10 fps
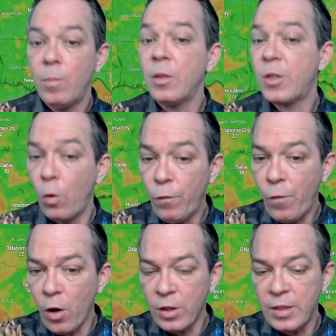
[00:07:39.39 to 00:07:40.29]
But so
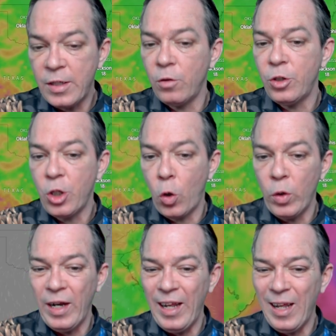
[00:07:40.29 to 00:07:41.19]
far, still
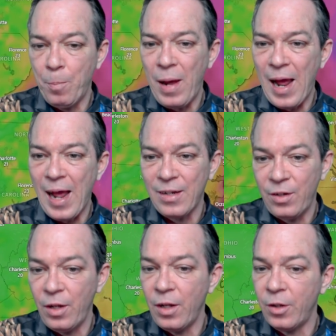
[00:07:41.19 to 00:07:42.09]
showing the impacts
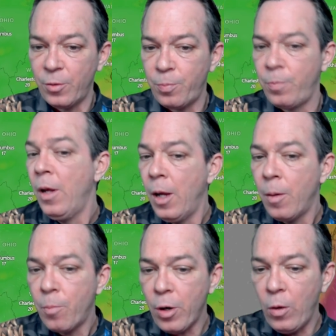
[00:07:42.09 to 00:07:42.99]
is
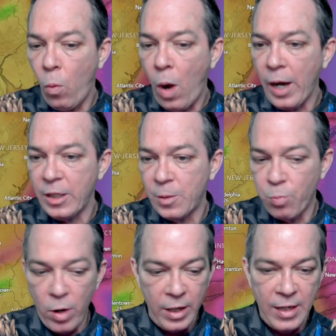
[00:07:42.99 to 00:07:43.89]
pretty
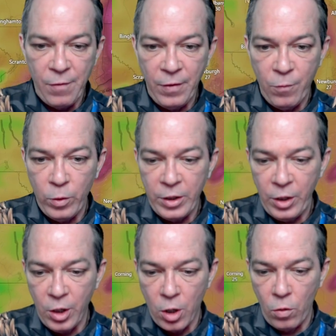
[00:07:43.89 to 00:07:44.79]
widespread. Definitely with the
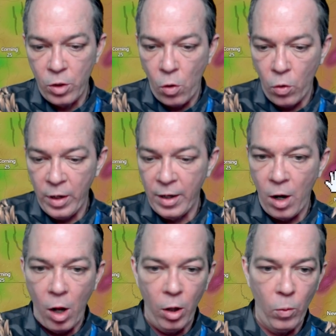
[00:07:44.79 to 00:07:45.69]
euro going in
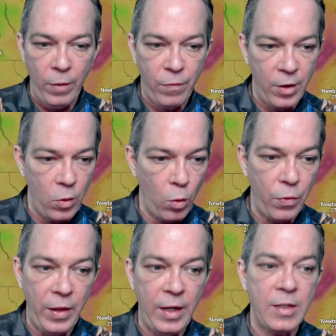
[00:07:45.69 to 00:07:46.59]
all the way for the
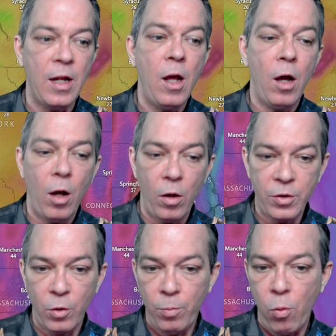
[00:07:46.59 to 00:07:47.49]
northeast.
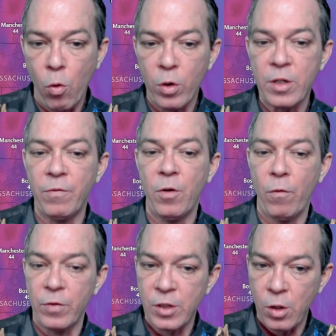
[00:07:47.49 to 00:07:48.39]
Also ports of
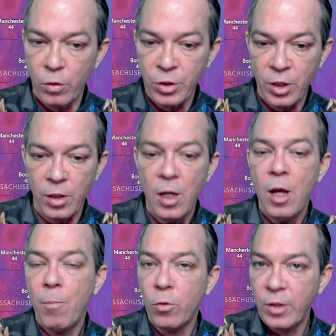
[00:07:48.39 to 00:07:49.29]
Nova Scotia,
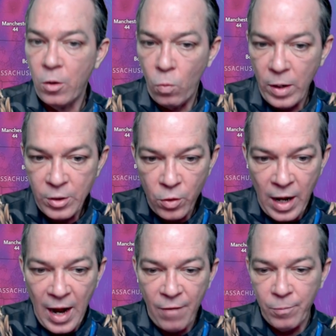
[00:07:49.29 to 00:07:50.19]
mostly the western
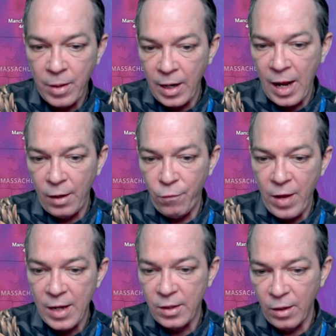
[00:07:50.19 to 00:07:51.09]
half by
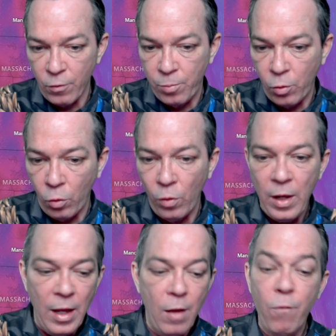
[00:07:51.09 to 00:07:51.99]
Halifax, Liverpool.
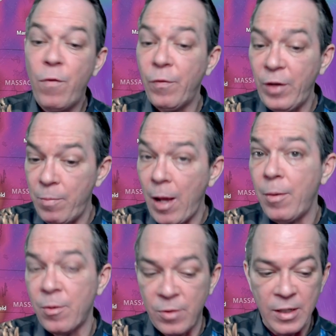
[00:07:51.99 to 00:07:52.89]
50, maybe
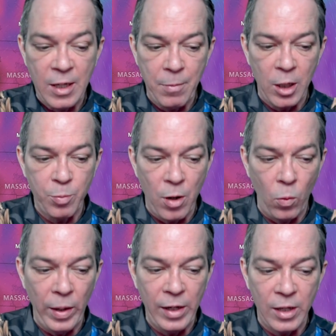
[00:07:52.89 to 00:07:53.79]
some 60 miles per hour
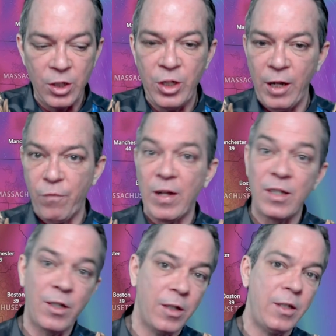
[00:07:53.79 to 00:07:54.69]
wind gusts.
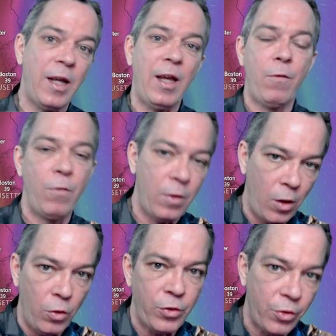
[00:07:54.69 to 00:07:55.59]
GFS does take it
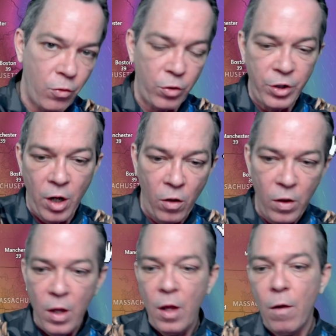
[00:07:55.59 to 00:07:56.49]
closer towards y'all,
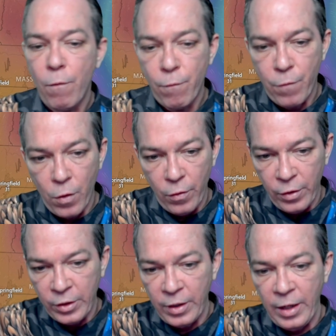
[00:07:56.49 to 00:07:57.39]
further
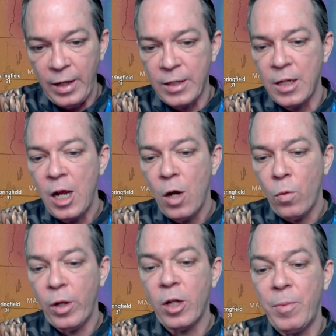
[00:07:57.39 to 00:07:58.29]
to the east,
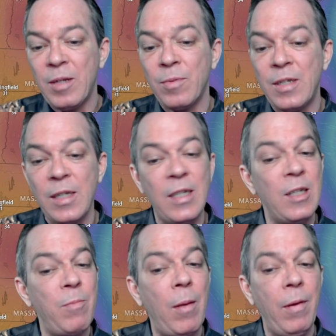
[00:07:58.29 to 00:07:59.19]
where you could be some
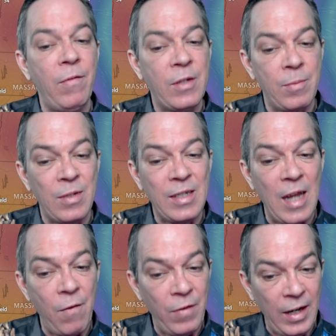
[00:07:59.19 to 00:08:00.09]
60s, maybe even some
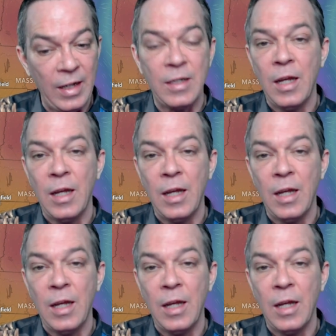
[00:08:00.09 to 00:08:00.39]
70s